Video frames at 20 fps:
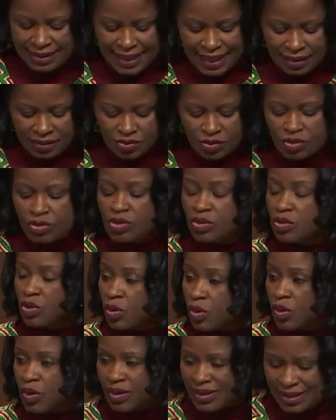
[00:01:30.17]
So
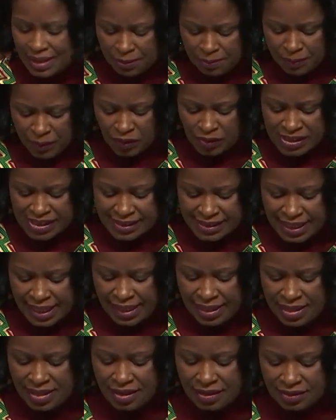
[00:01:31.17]

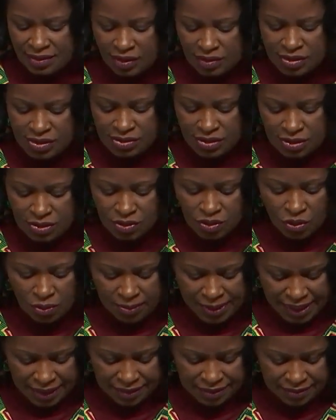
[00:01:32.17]
we cannot
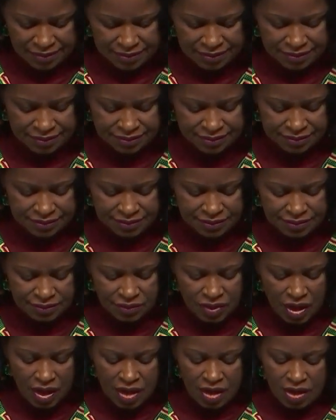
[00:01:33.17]
say that we are
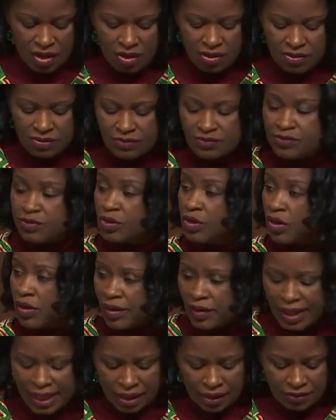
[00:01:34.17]
overspending in
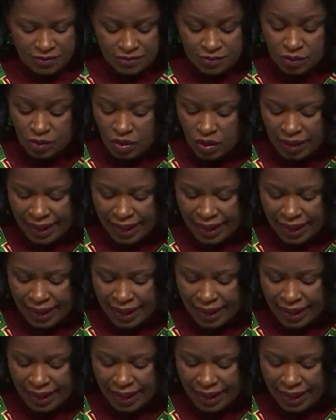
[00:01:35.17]
this area.